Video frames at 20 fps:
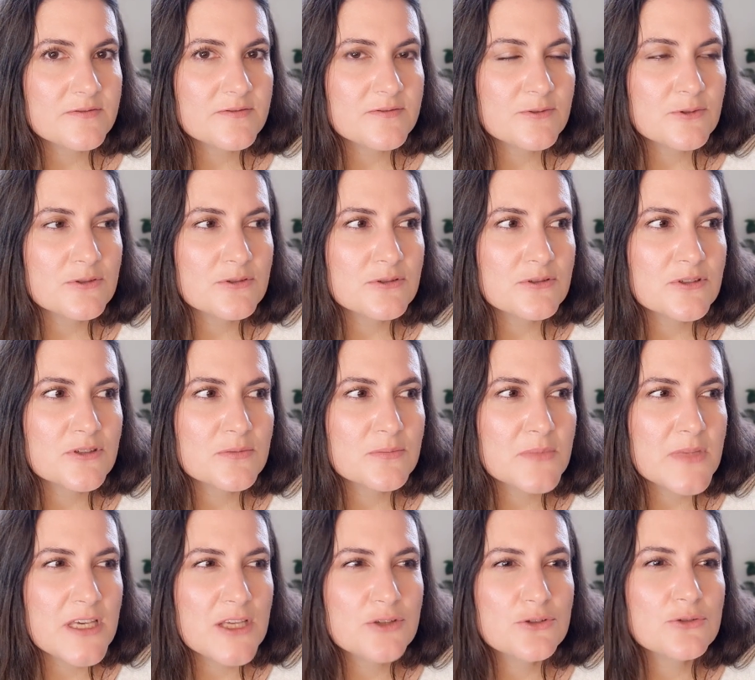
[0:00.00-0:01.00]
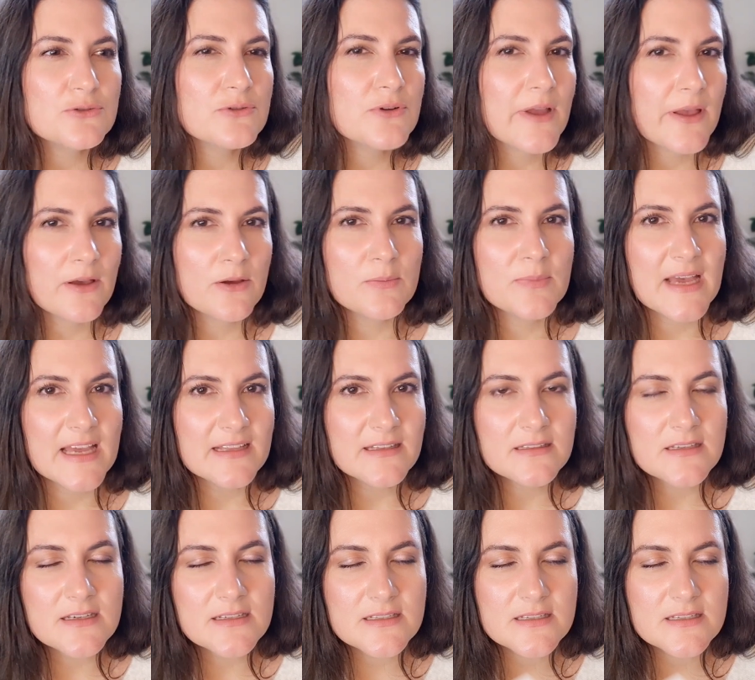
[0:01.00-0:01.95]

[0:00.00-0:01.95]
for me to recommend it.